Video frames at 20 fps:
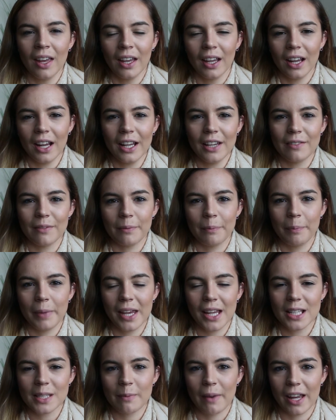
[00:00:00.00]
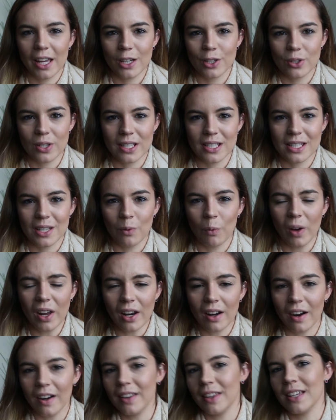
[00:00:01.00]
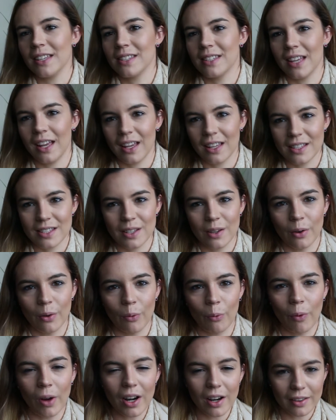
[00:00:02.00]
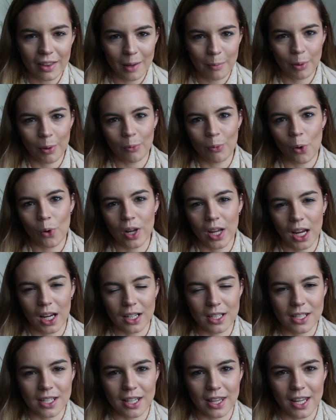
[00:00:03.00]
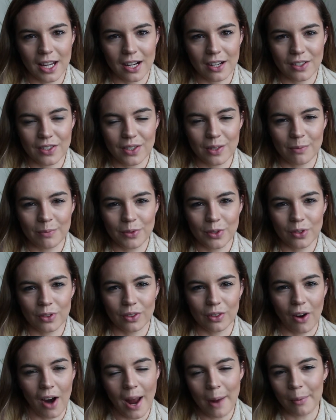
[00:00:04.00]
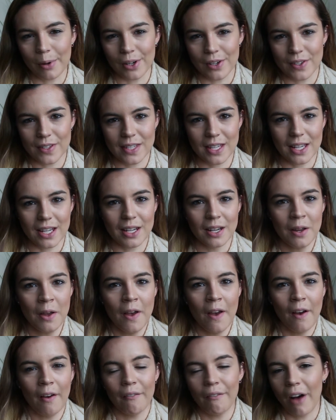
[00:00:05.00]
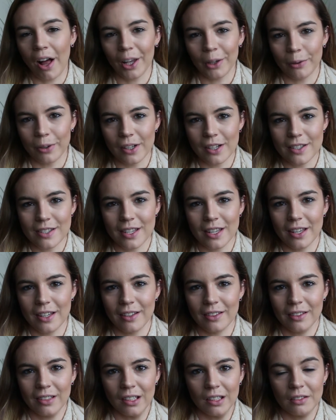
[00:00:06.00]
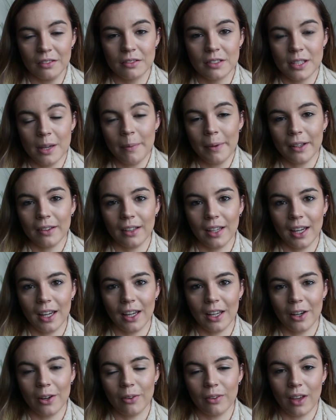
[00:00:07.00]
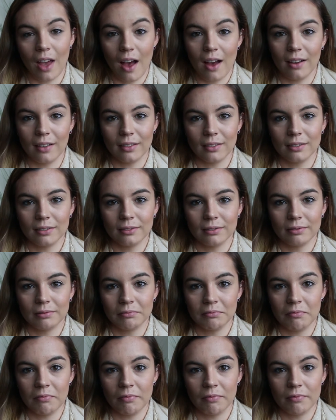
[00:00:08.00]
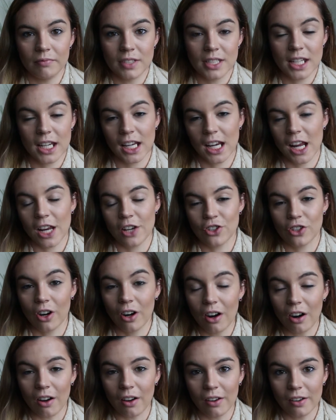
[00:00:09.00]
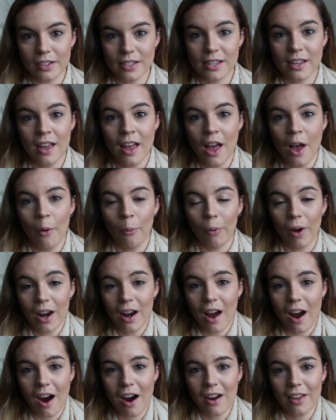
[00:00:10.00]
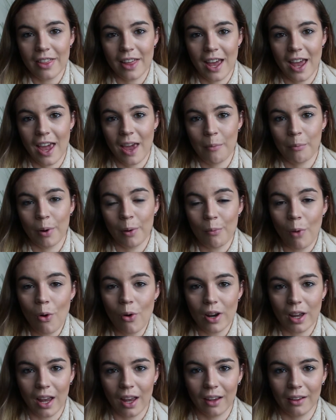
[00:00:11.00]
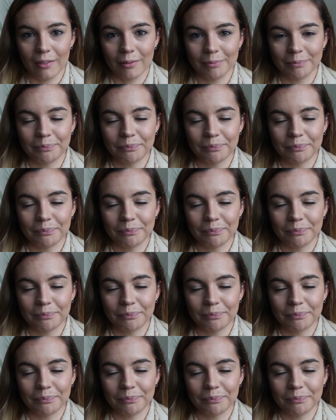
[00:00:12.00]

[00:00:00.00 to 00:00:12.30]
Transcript: kind of piqued my interest in what are these things? What are they promoting to their subscribers and followers and typically, you know, young teenage girls? What are they promoting?